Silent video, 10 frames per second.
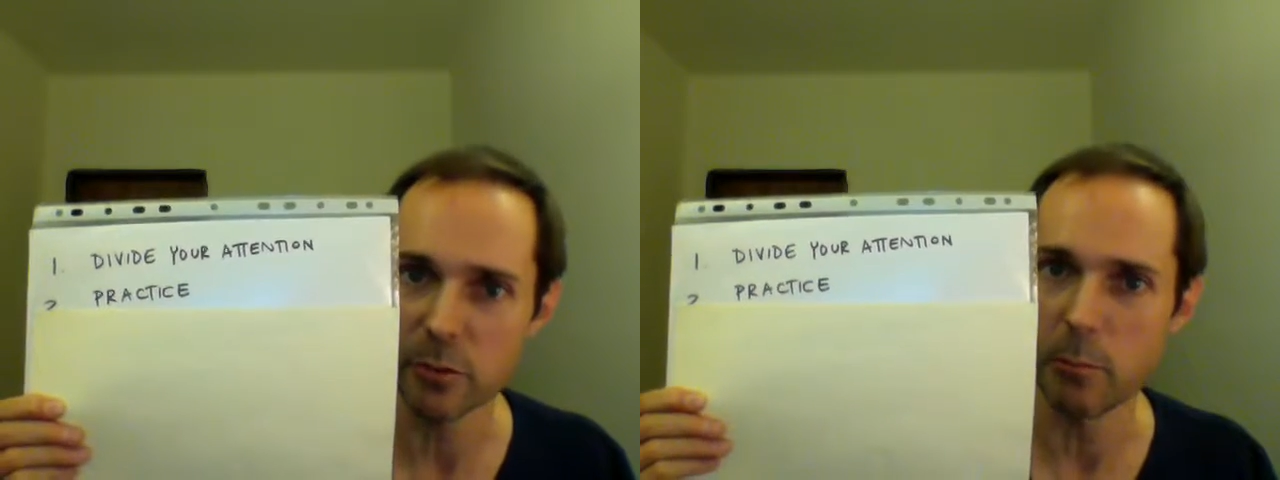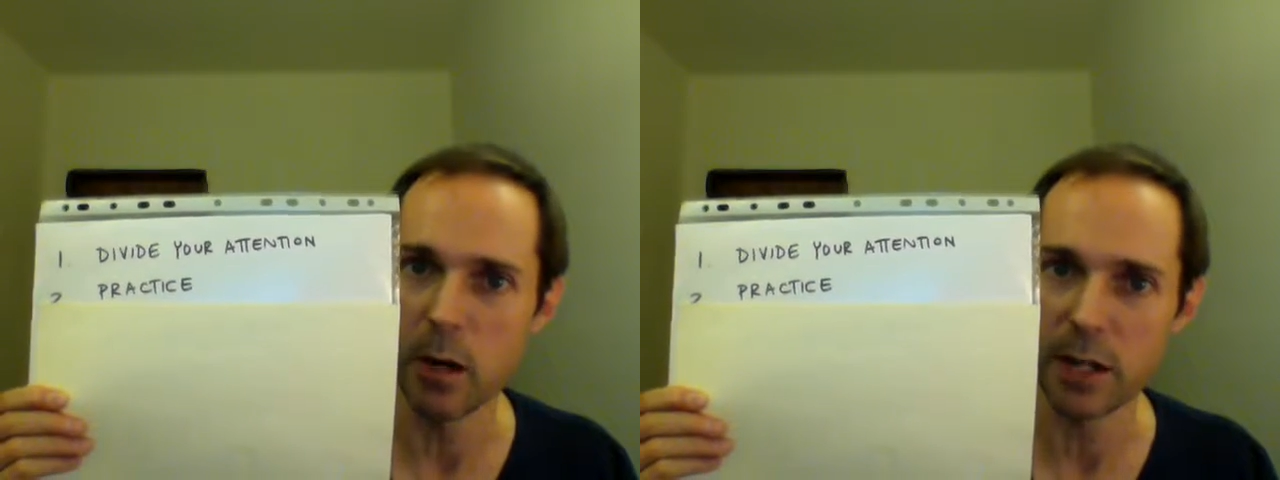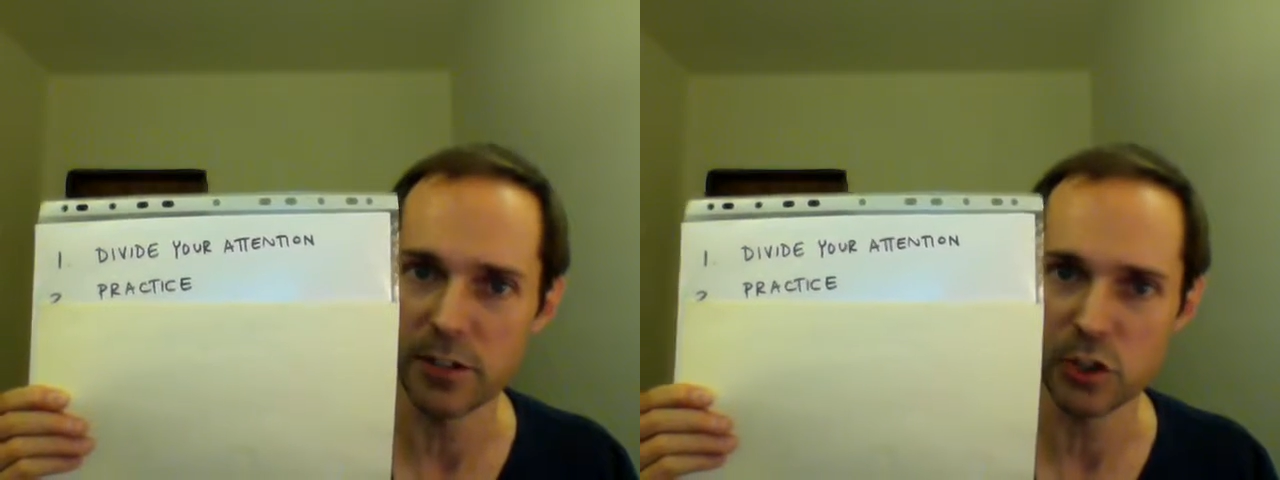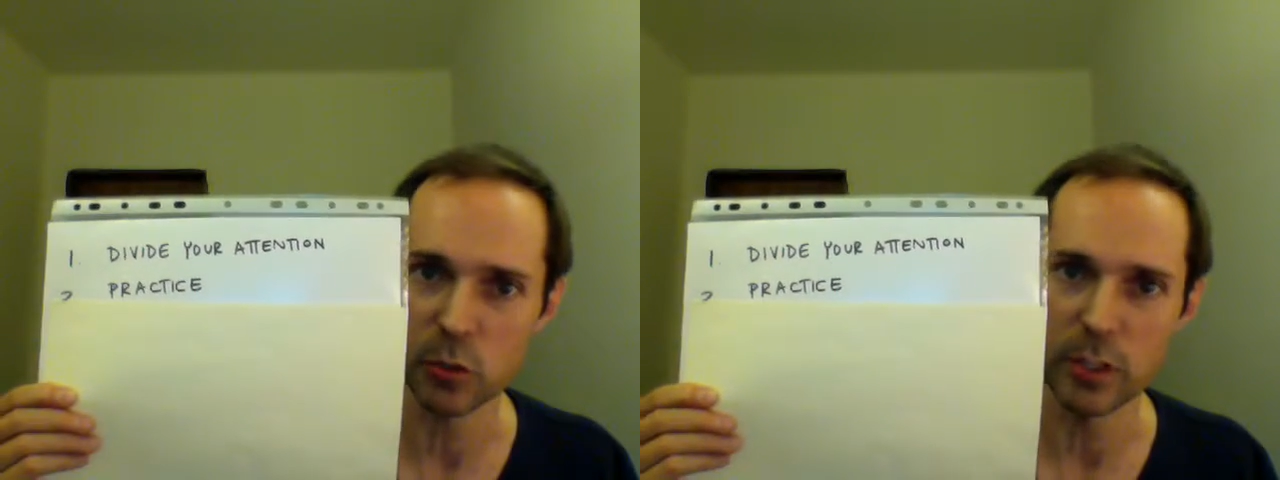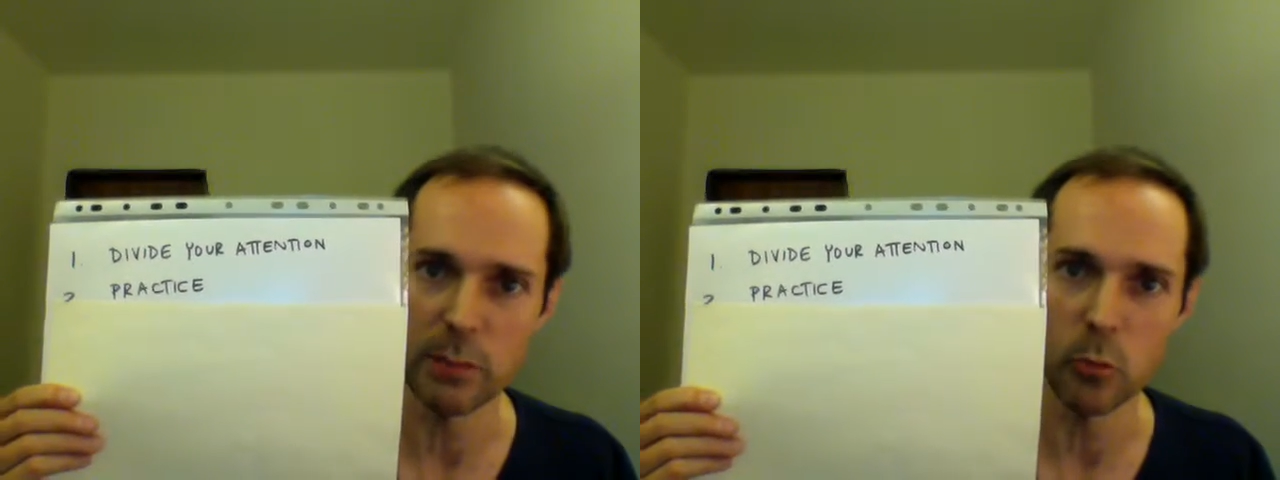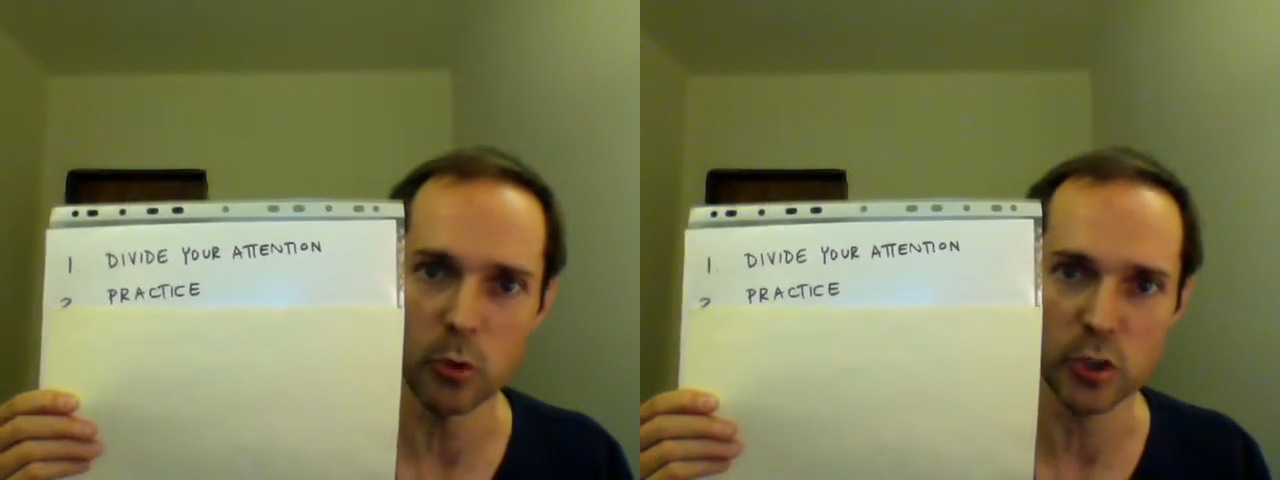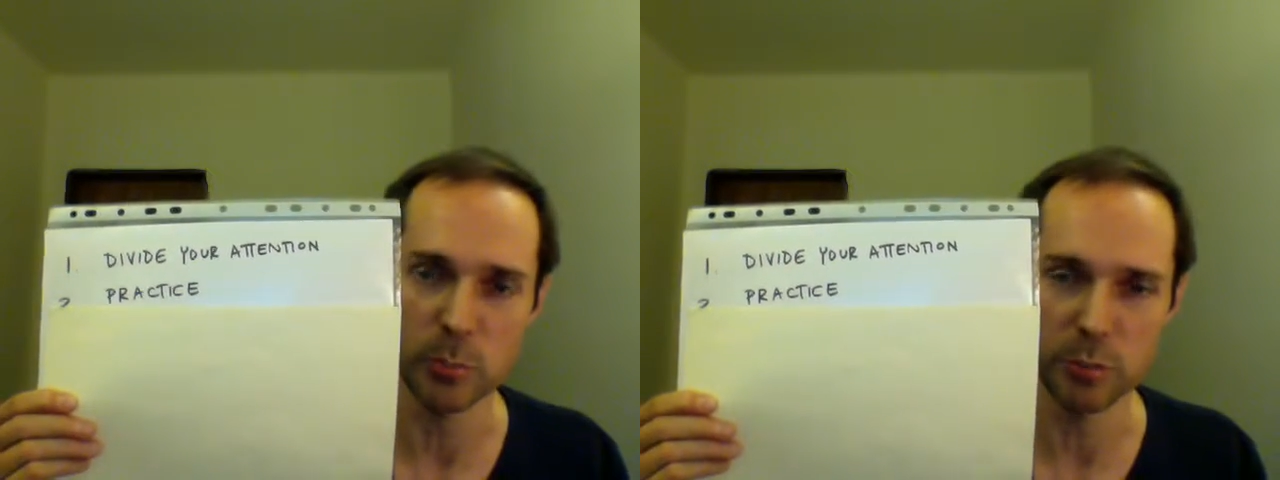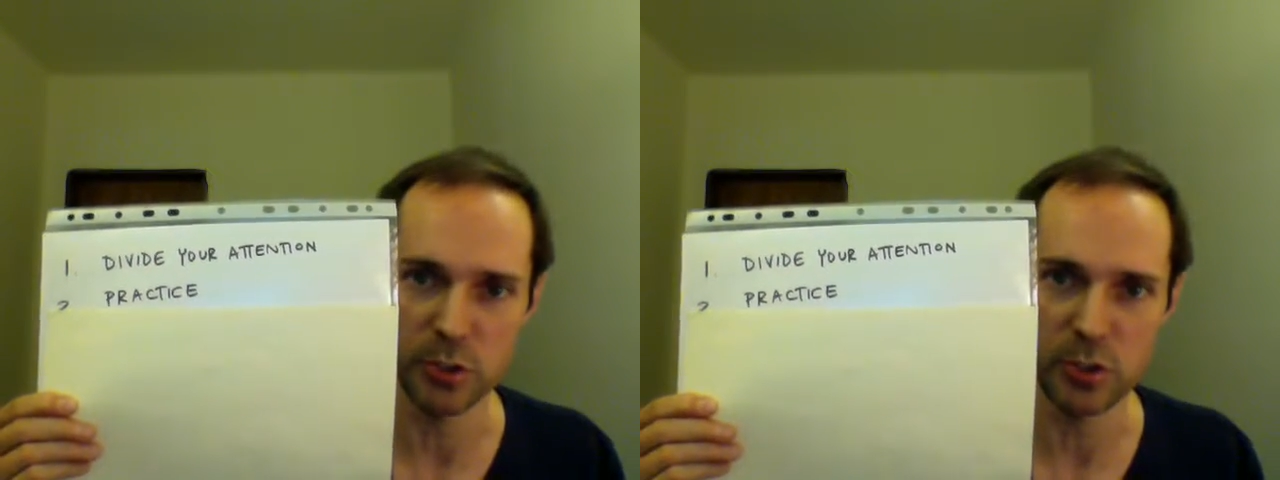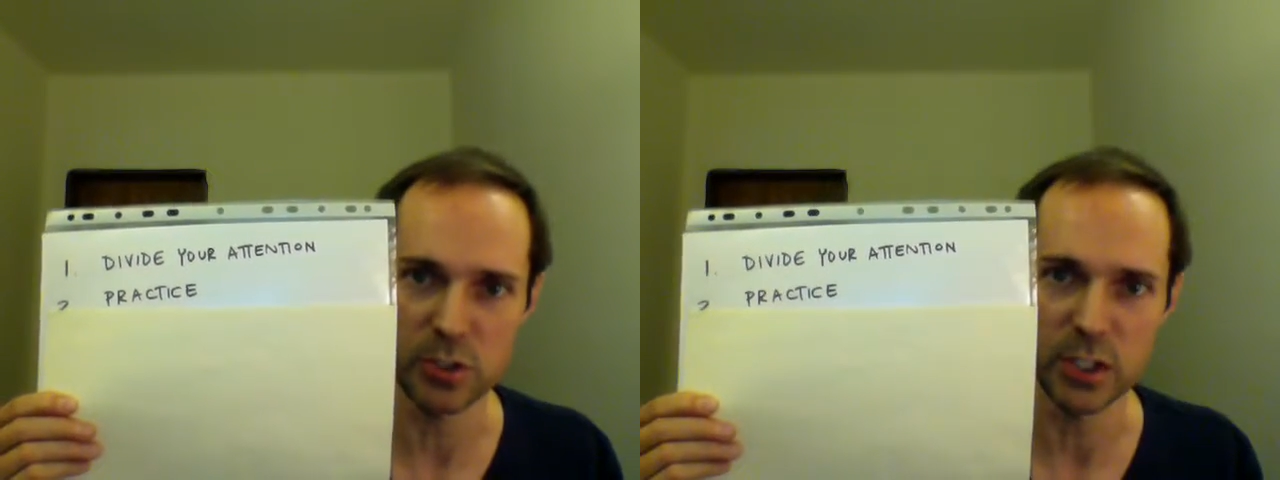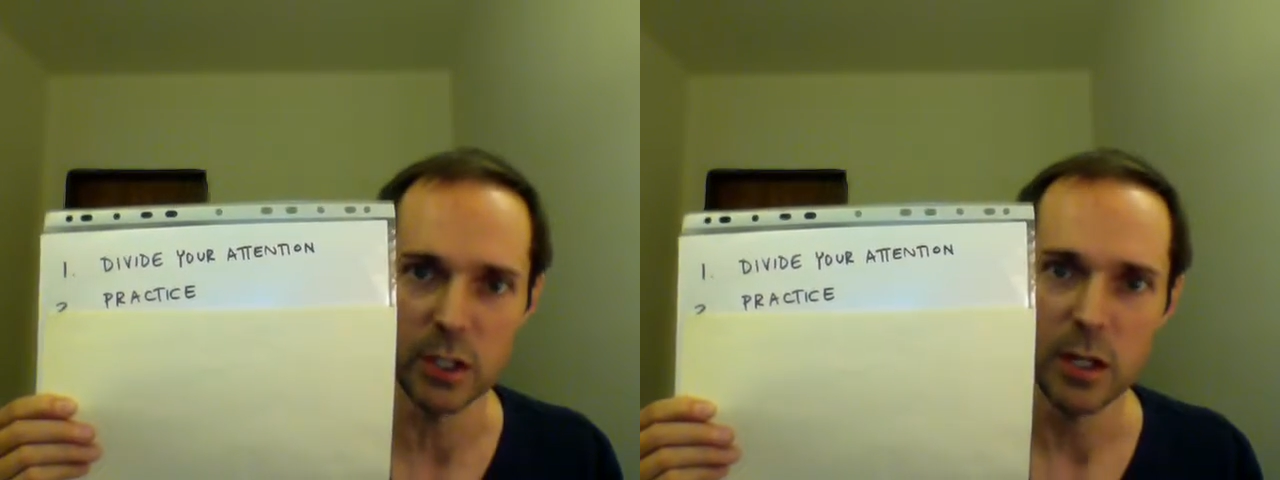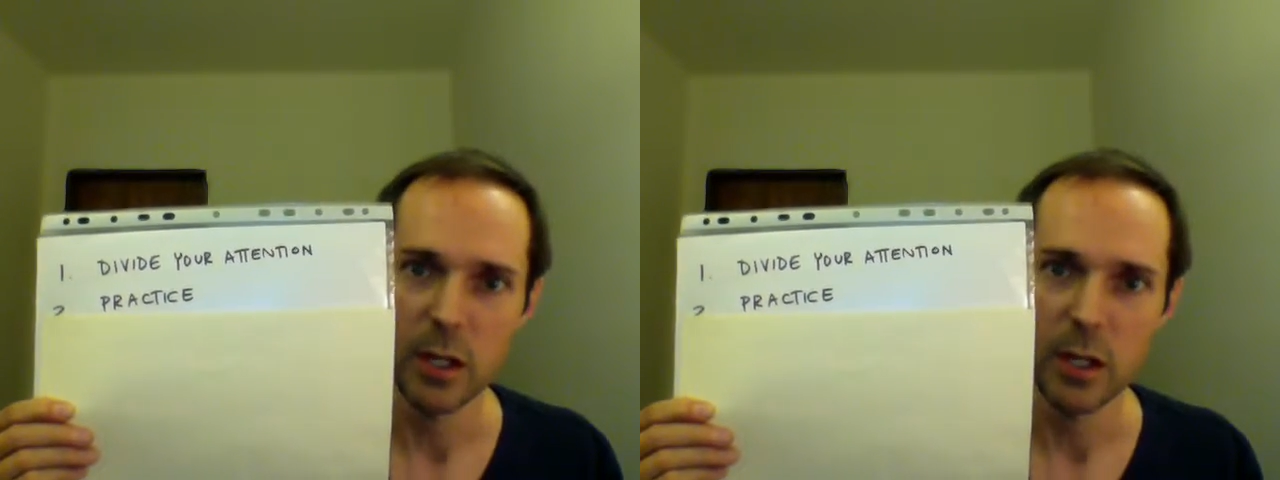to monitor anymore to produce it.